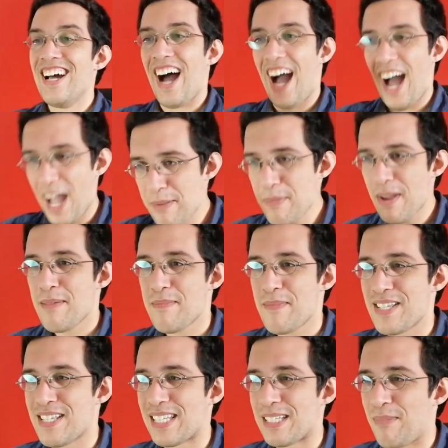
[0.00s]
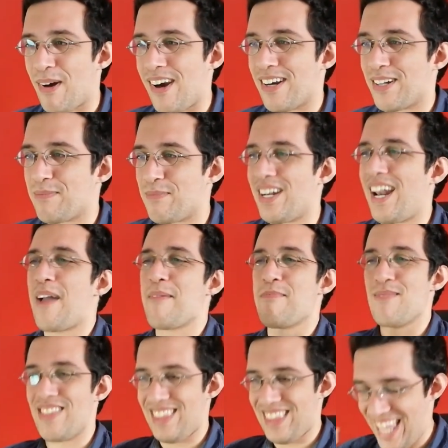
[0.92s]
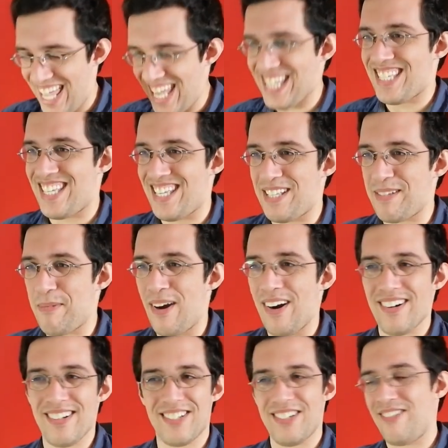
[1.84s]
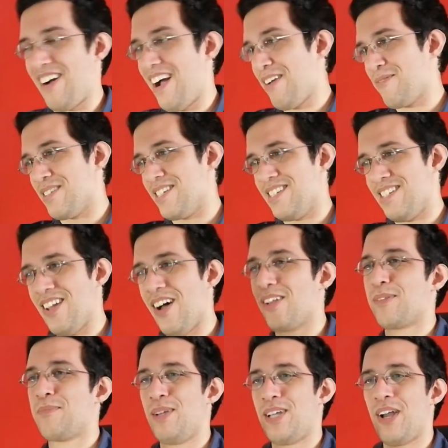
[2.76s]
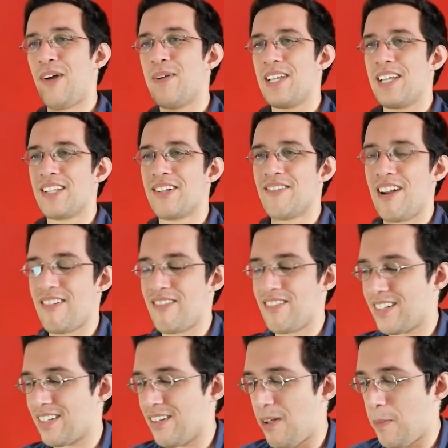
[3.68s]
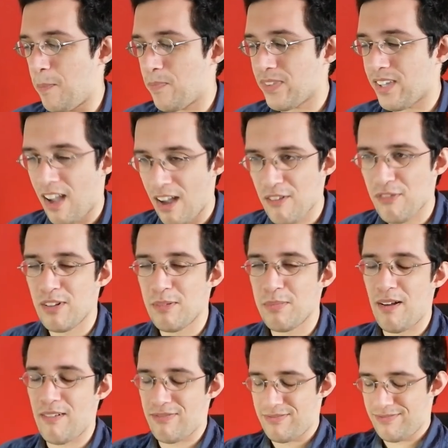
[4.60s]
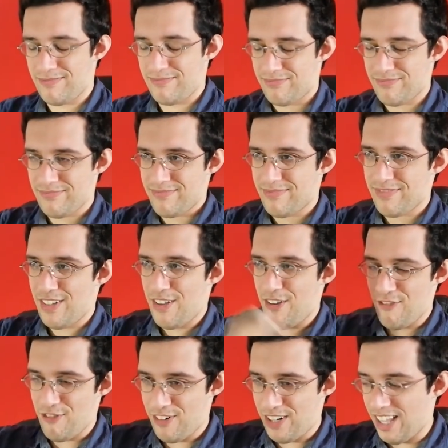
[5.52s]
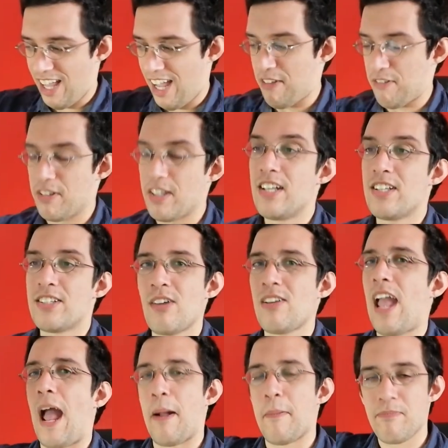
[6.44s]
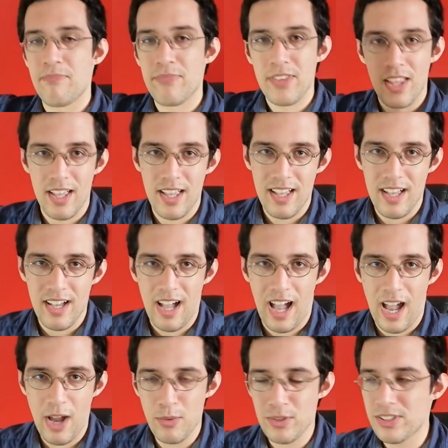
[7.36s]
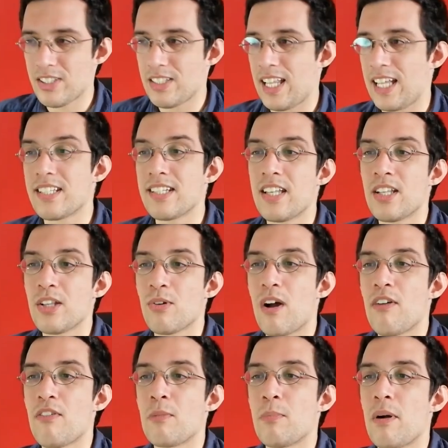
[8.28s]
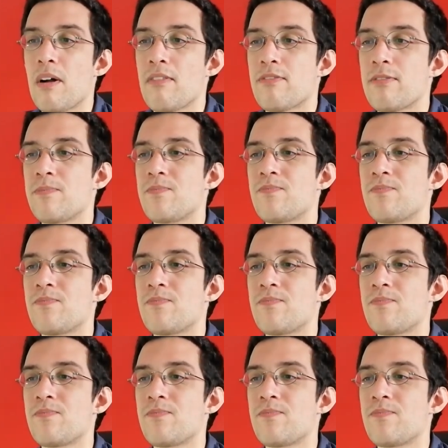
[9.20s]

I may be smart, but I'm lazy smart, so I would not be going into Ravenclaw. Hufflepuff for life. So yeah, I was selected into Hufflepuff.